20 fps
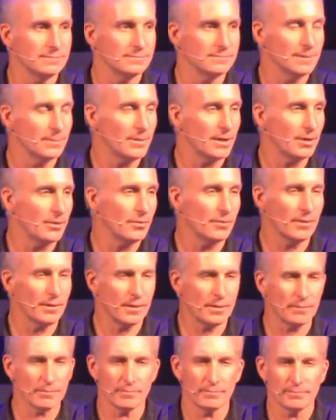I mean, I don't, I
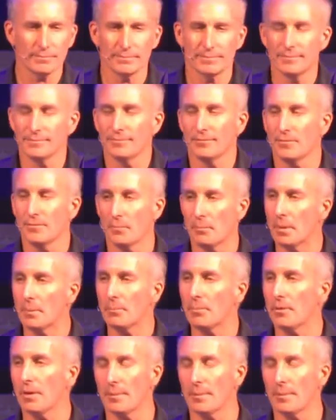don't remember.